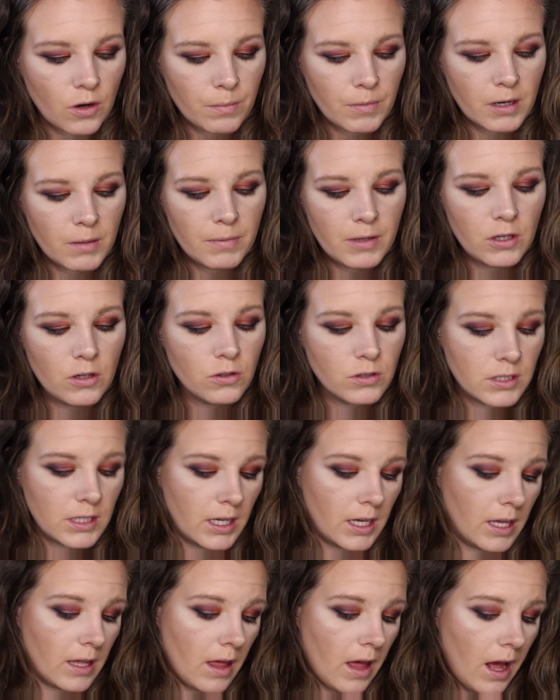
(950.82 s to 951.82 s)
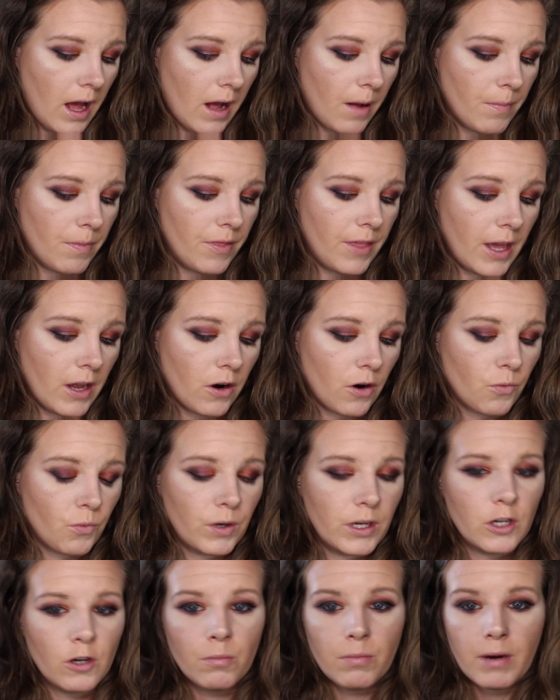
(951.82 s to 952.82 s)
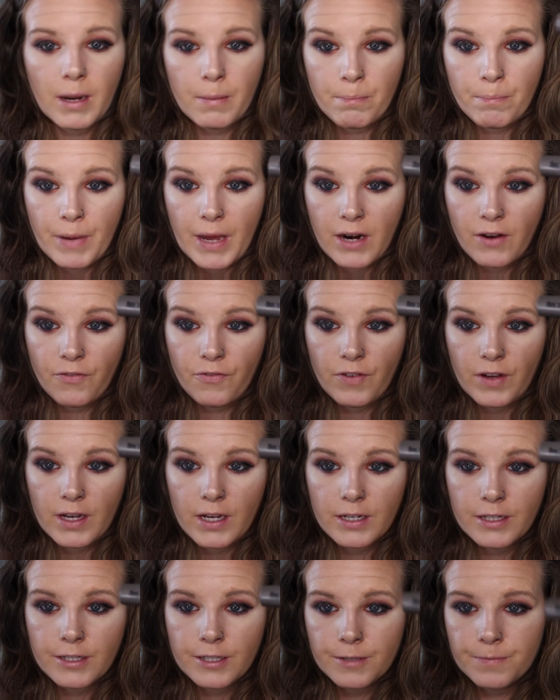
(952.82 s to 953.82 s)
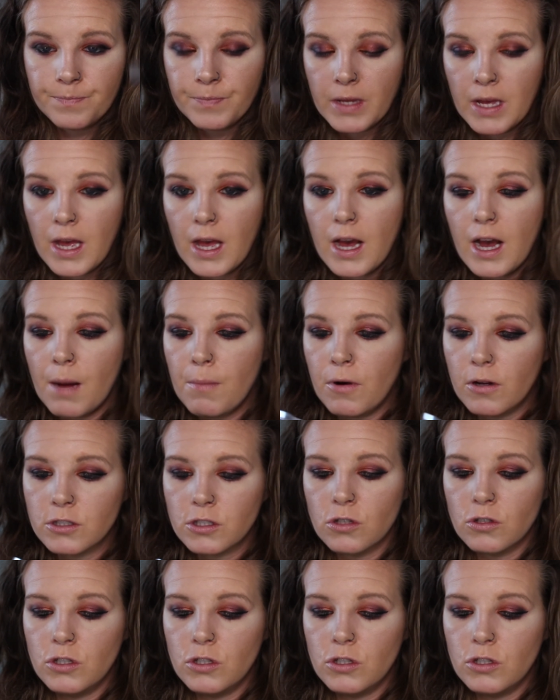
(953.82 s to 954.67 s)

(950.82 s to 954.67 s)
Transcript: I'm gonna be using They Are Real by Benefit. I'm also